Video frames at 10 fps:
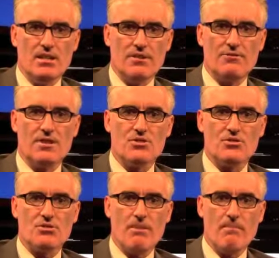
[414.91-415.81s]

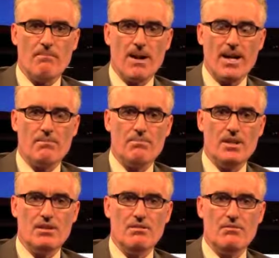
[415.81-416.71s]
difference might
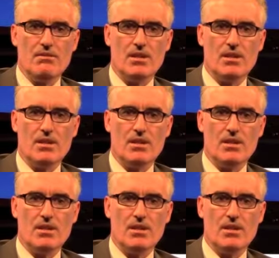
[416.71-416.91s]
be